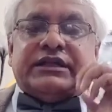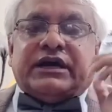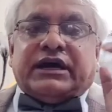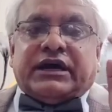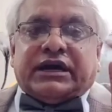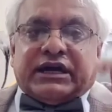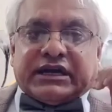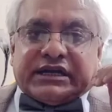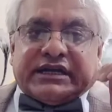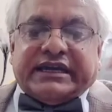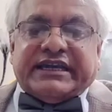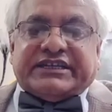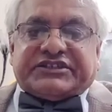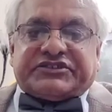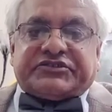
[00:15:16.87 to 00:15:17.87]
the
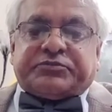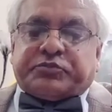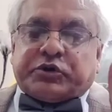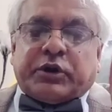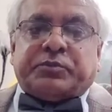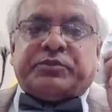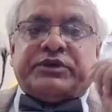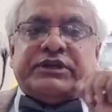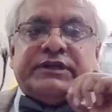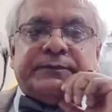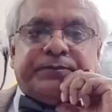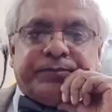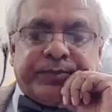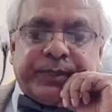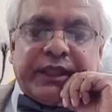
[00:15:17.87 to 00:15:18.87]
guests
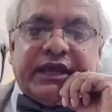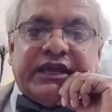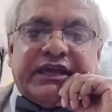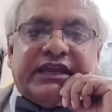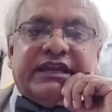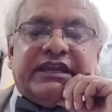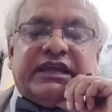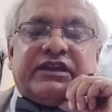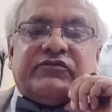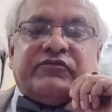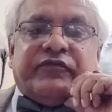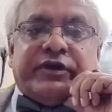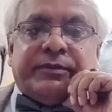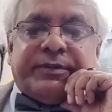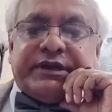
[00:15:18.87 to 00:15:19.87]
properly.
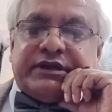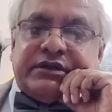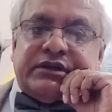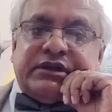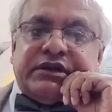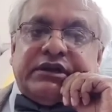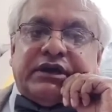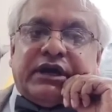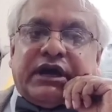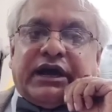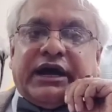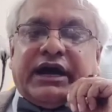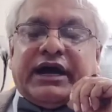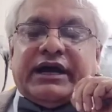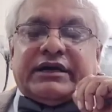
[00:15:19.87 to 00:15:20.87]
Indian women
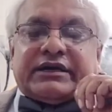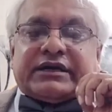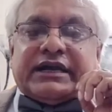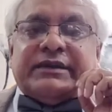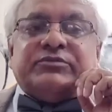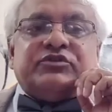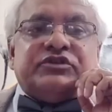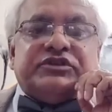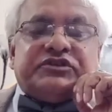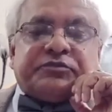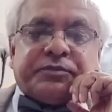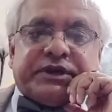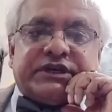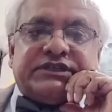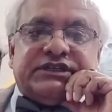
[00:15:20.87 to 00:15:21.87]
came to
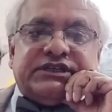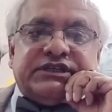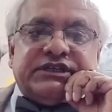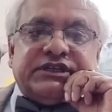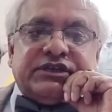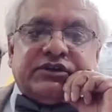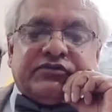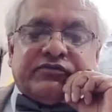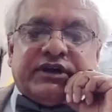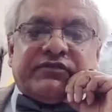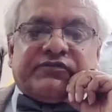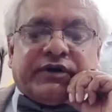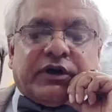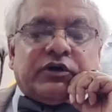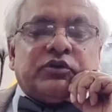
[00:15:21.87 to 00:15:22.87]
this party
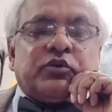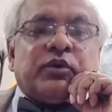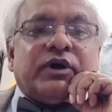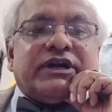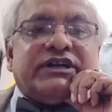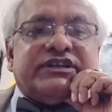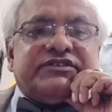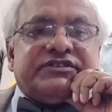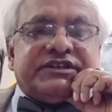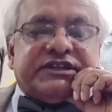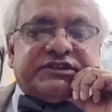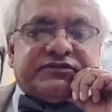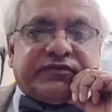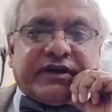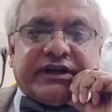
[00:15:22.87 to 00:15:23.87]
were found quite
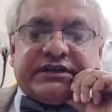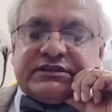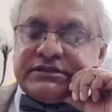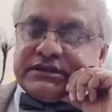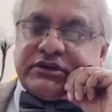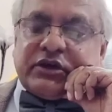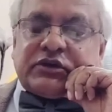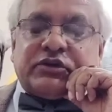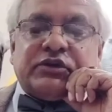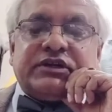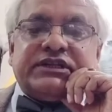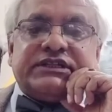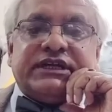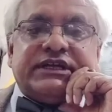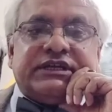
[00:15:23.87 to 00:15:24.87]
dissatisfied. And not
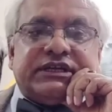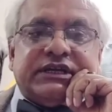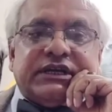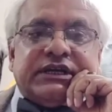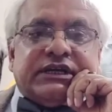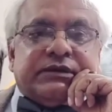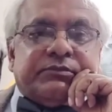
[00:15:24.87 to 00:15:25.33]
only that,